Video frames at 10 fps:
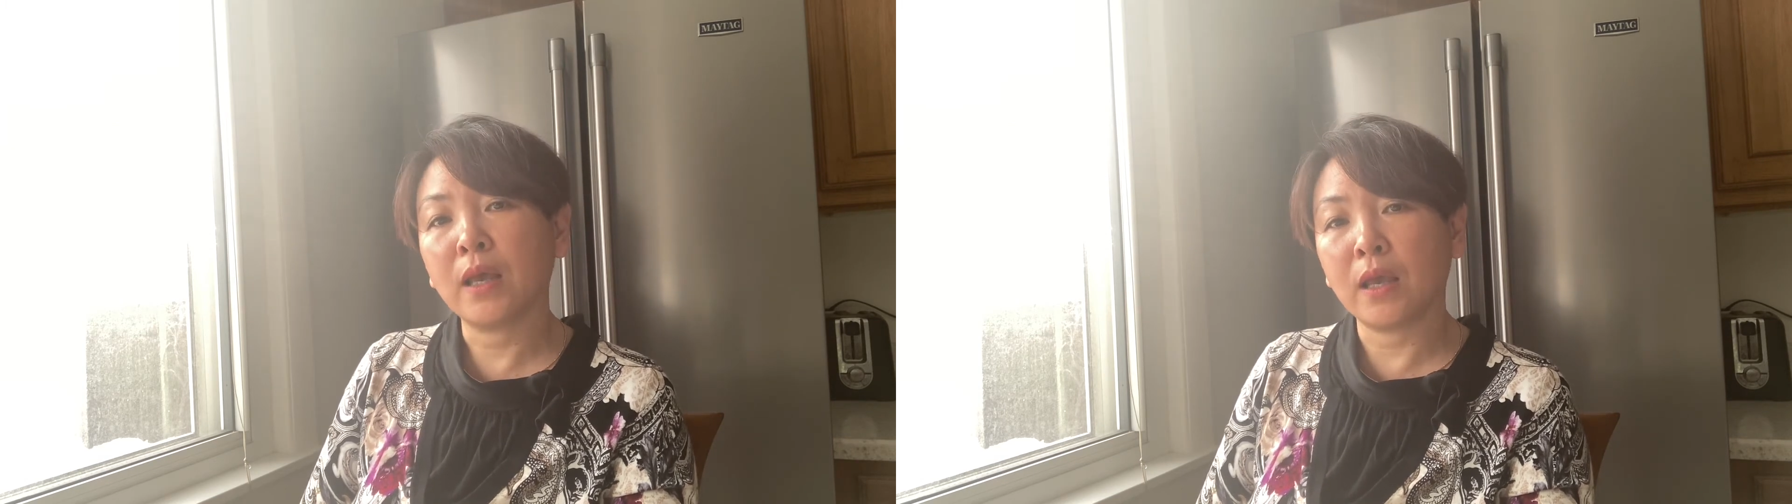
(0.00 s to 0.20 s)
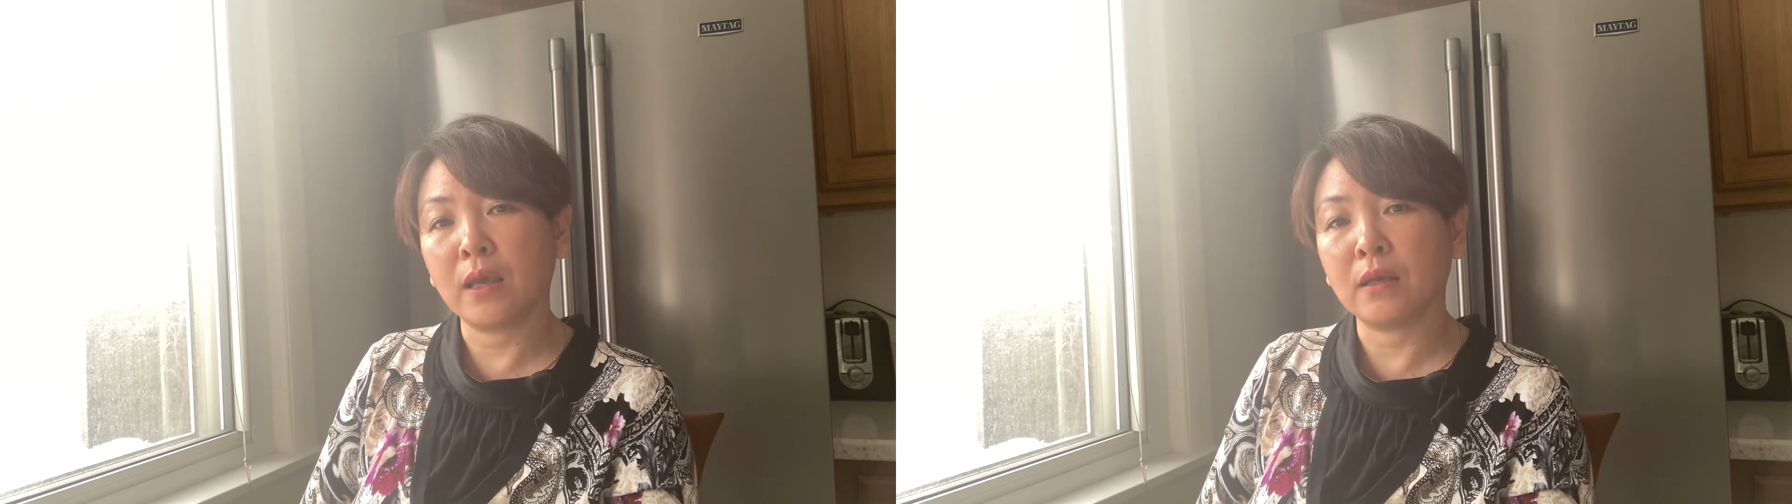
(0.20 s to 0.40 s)

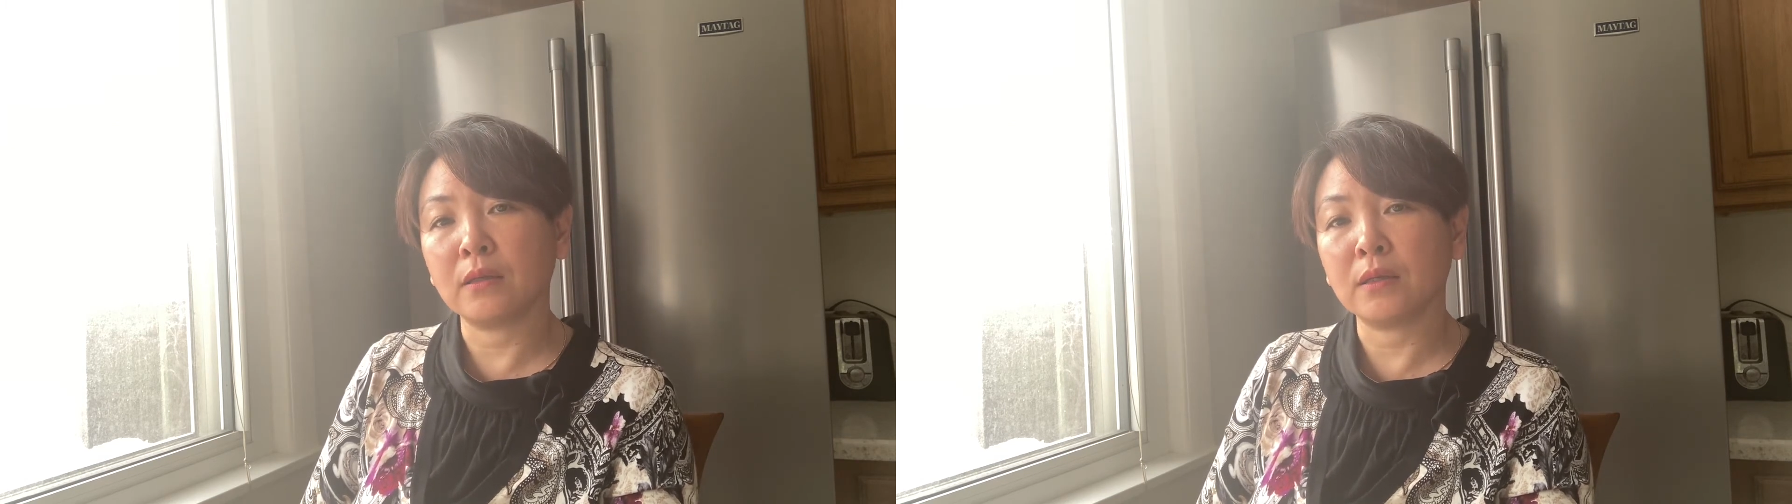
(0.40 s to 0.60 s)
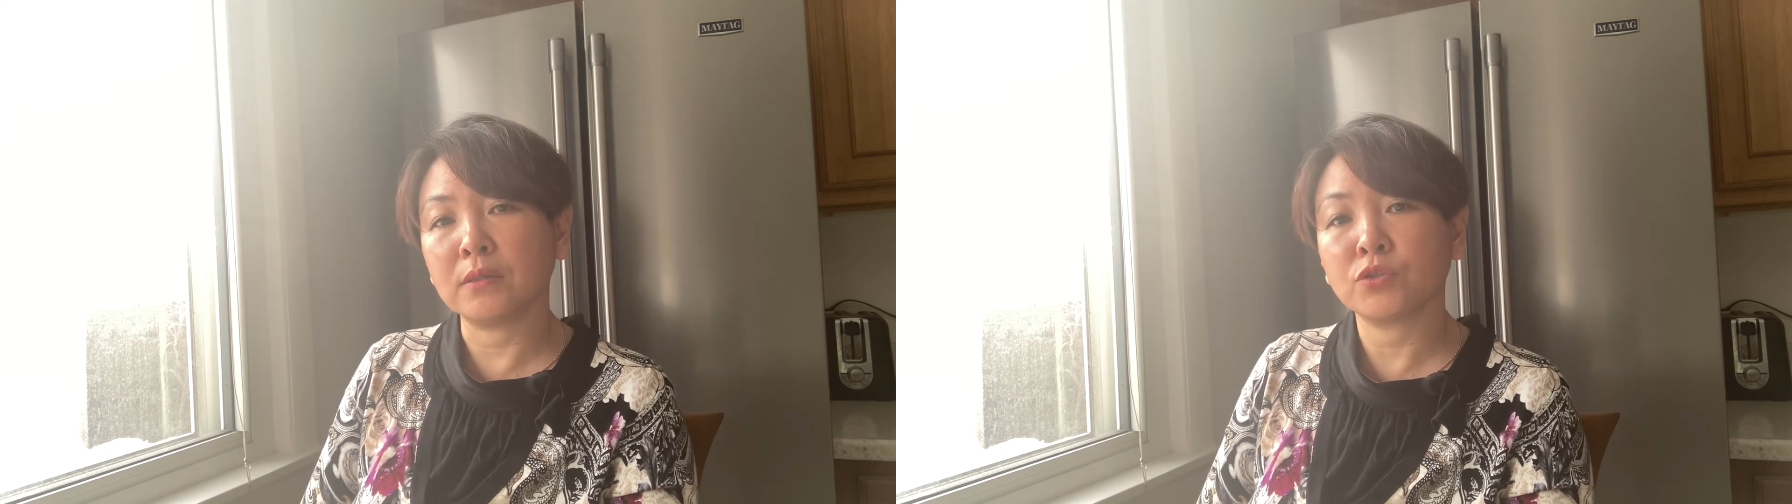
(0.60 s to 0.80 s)

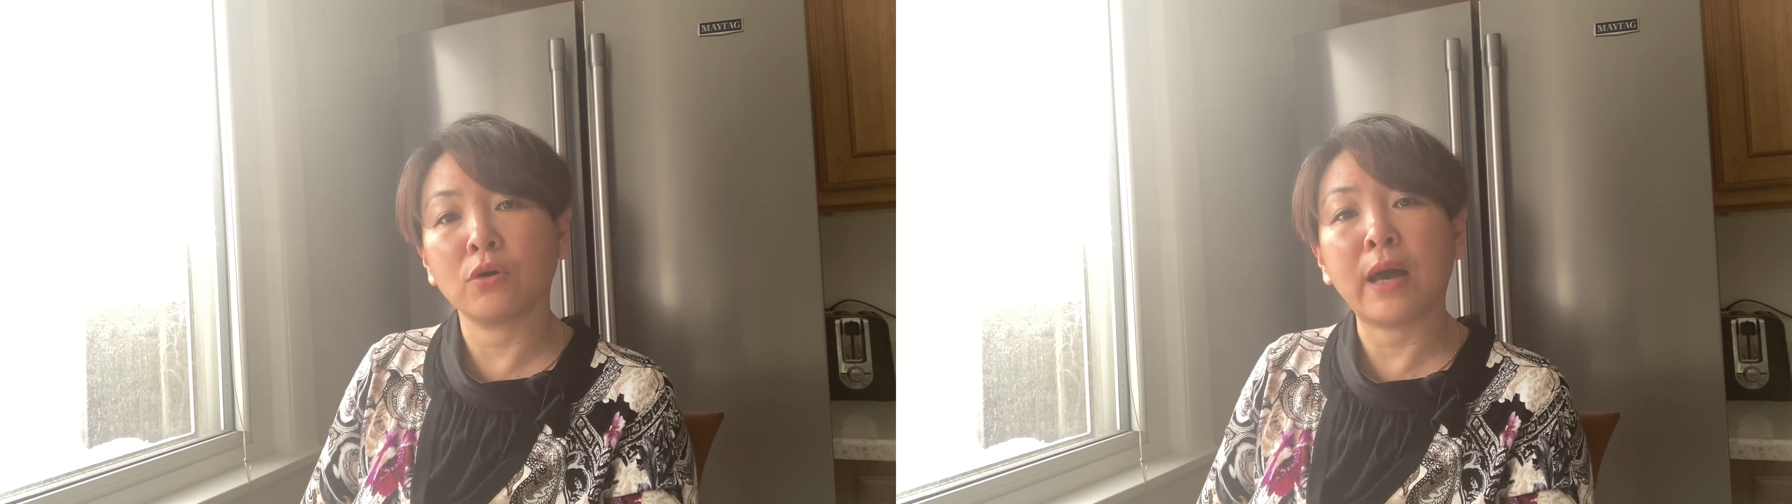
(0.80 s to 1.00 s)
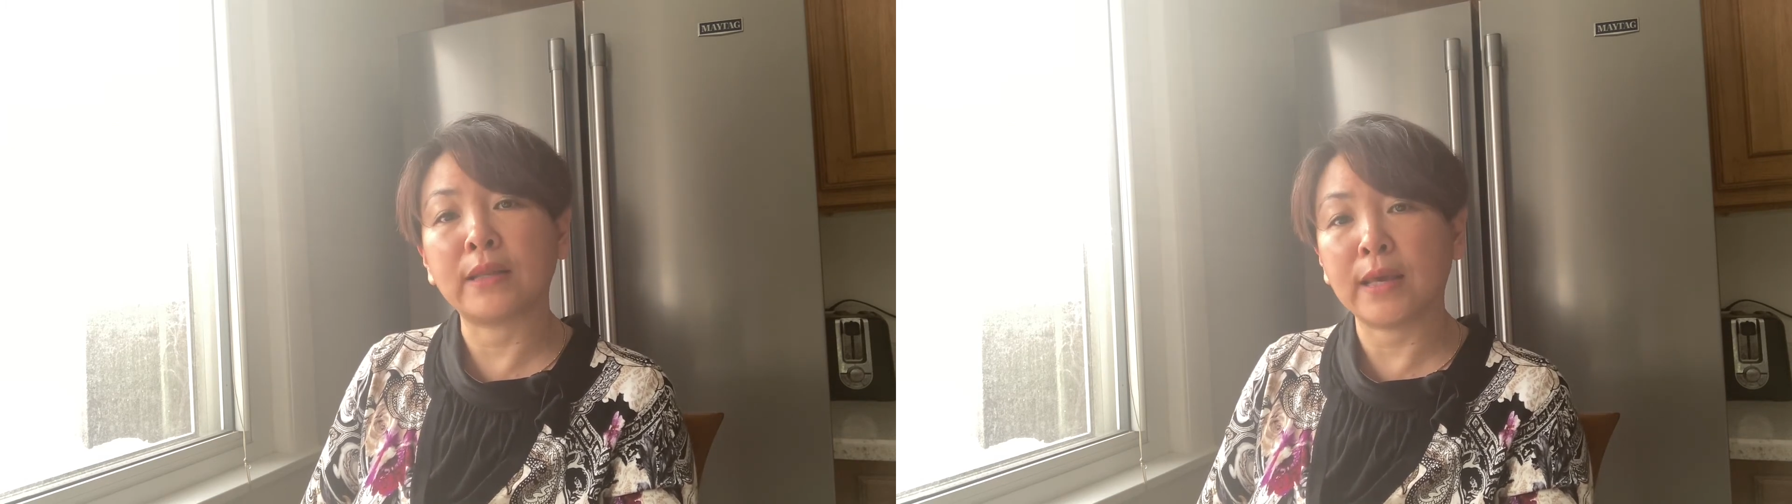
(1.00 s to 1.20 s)
And
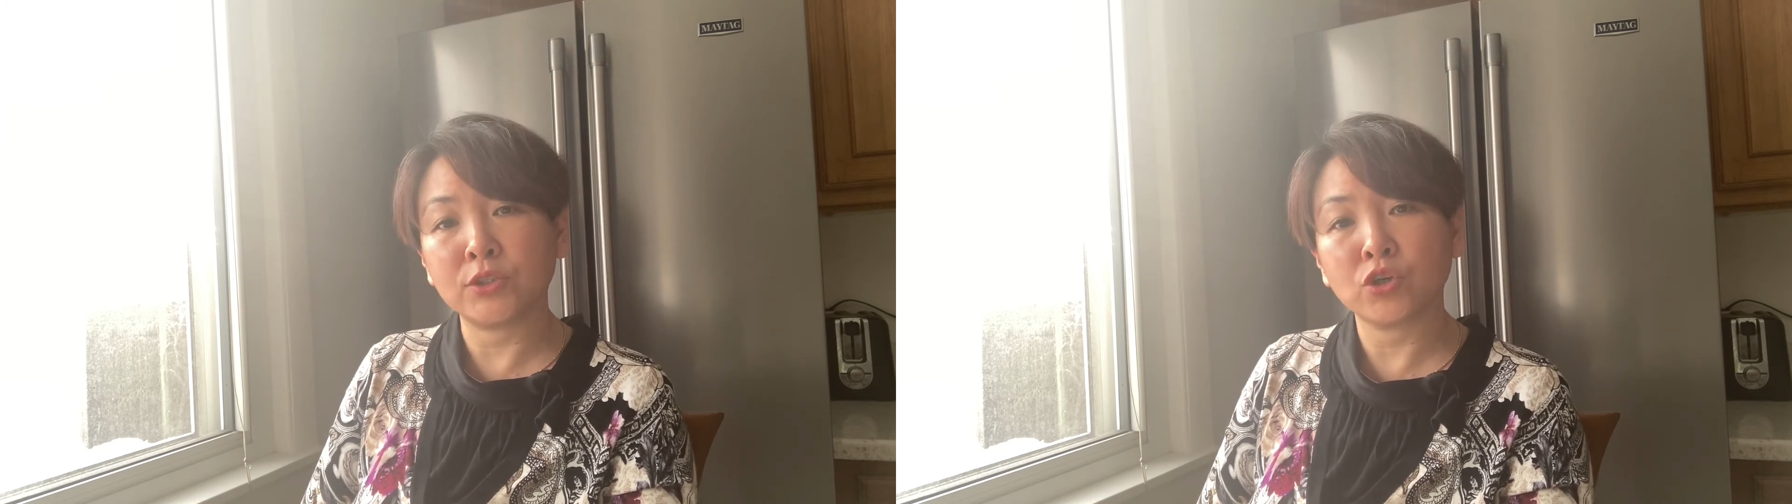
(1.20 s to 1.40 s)
so at the age